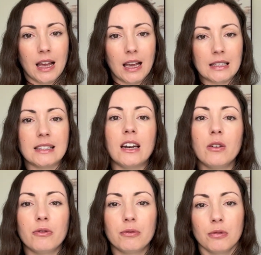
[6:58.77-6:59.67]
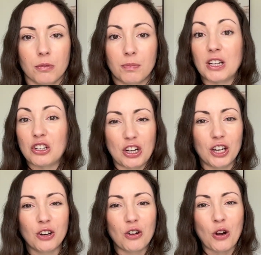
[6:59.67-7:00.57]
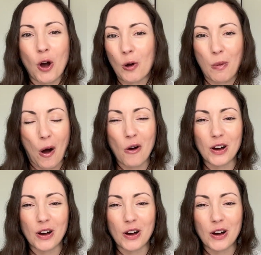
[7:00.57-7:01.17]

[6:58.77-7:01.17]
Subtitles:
Instead of binging on a whole pot of